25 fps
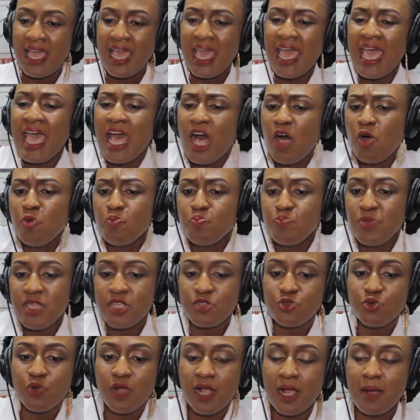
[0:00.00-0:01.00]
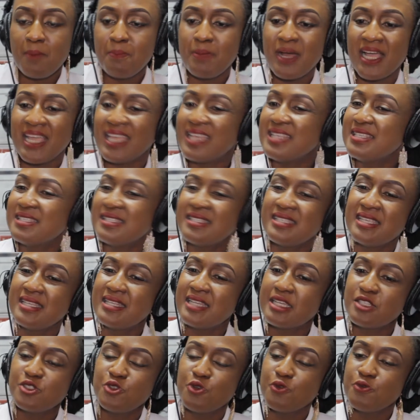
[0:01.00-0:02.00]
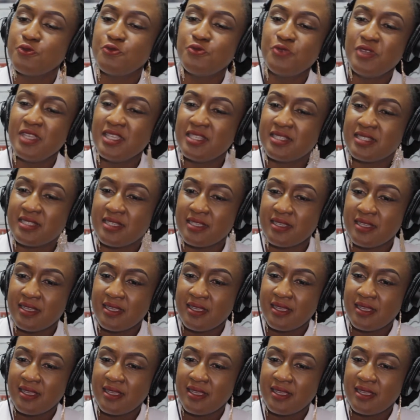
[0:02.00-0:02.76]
help me to come back and sit at your feet